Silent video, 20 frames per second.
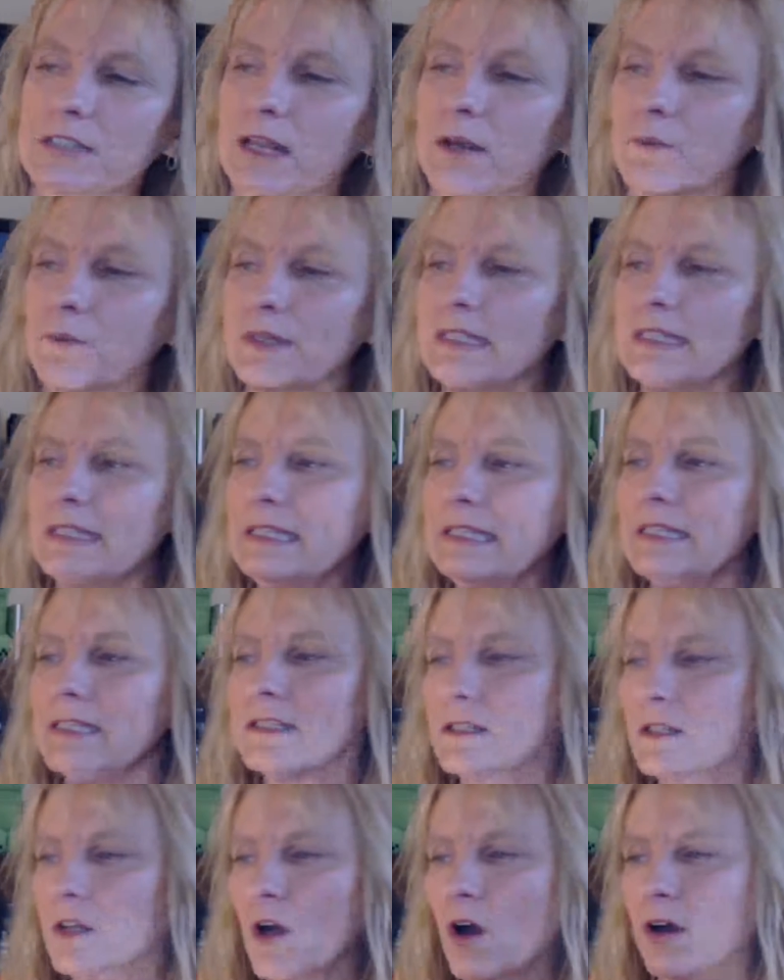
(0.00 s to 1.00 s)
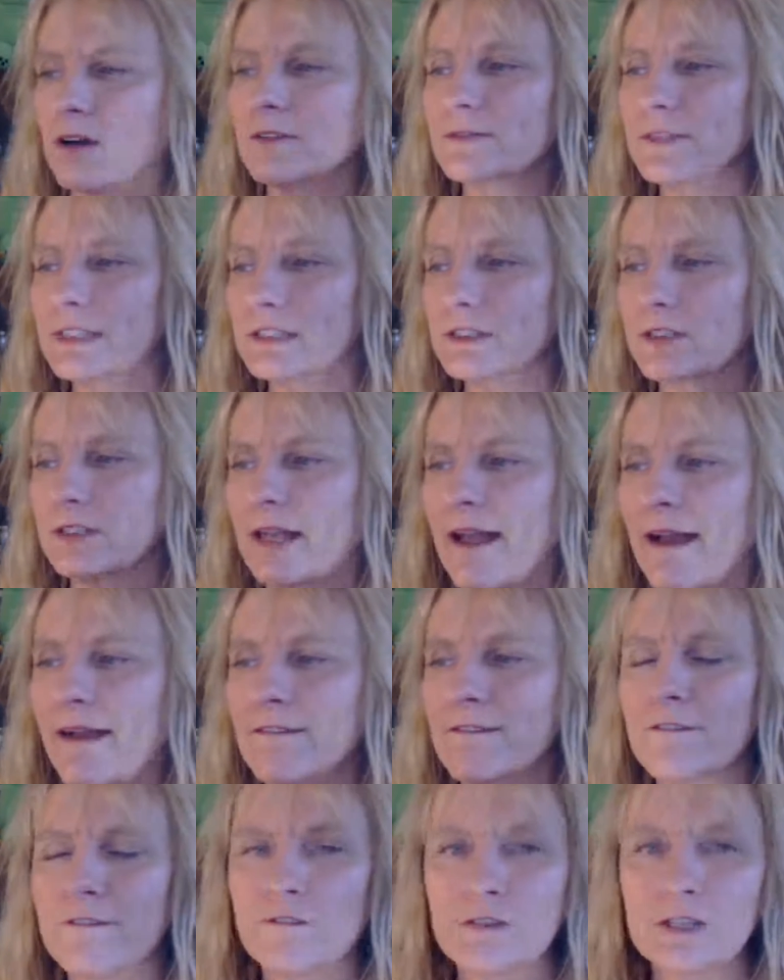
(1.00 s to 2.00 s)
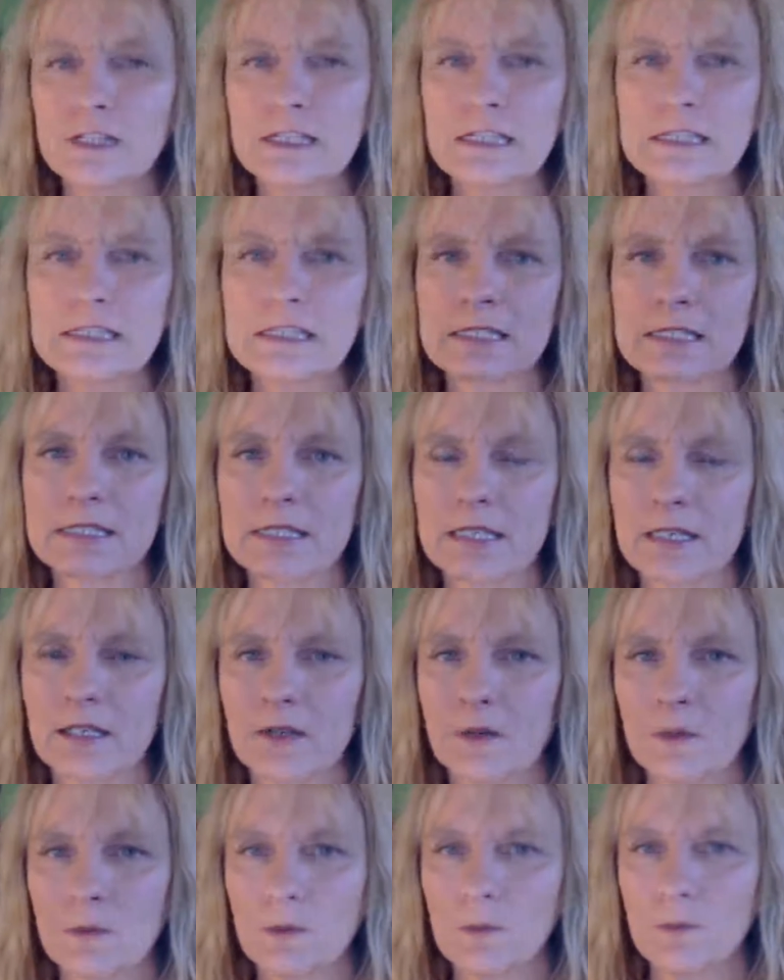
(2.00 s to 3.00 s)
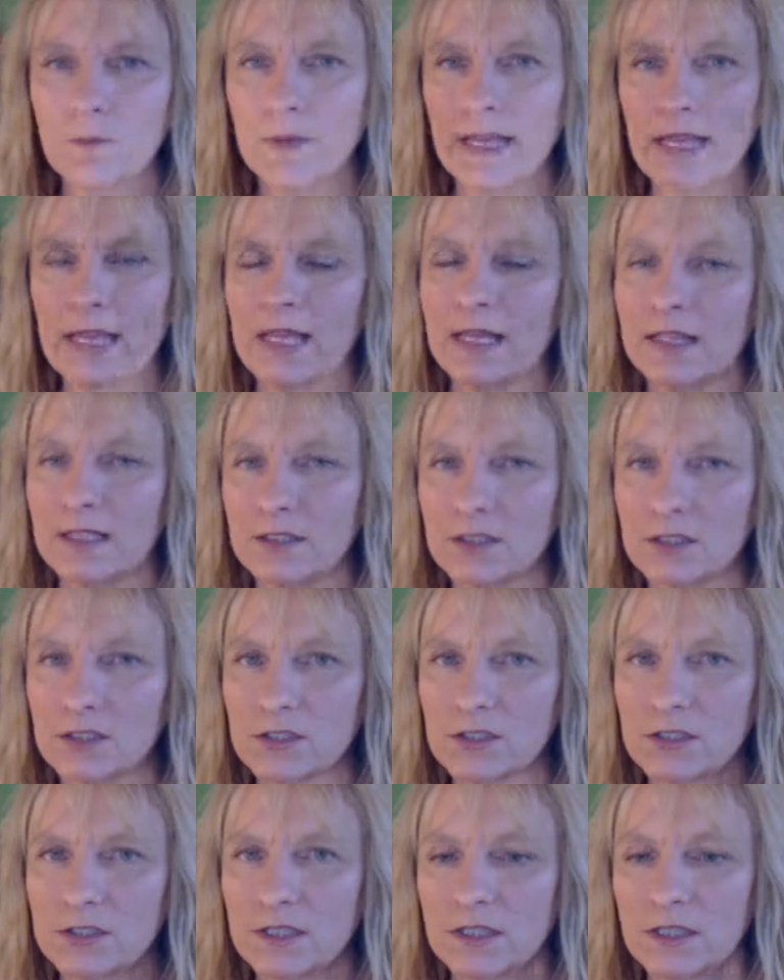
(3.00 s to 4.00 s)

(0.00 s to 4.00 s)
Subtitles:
and we need conflict on every single page,